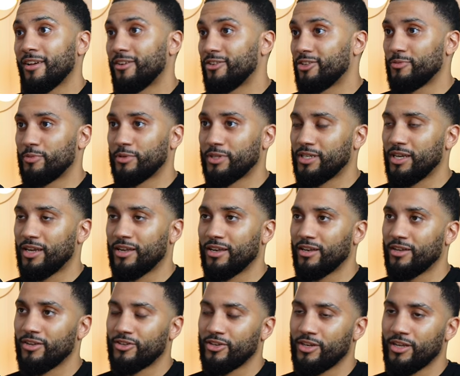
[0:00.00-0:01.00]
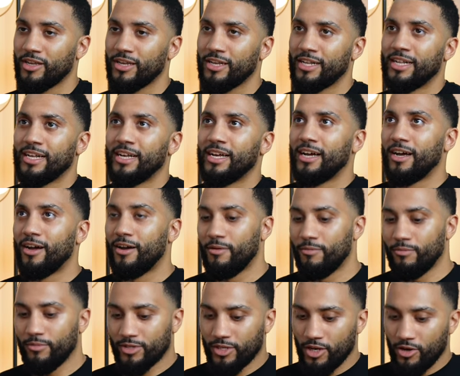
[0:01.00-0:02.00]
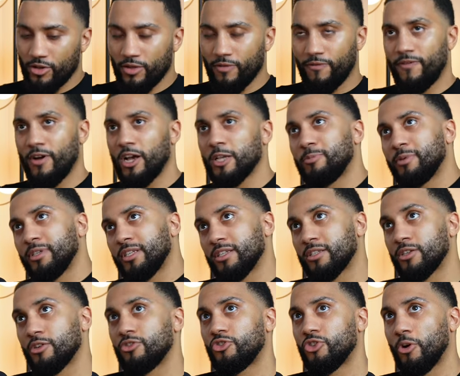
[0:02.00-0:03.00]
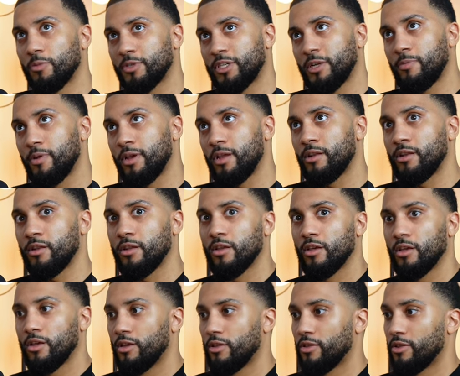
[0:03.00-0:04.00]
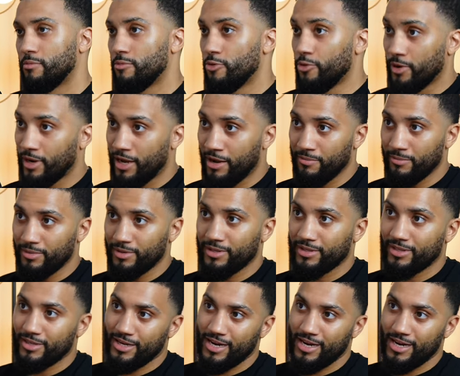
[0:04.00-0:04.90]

100%, literally. Yeah. So the first business, so dropshipping, the moon lamps.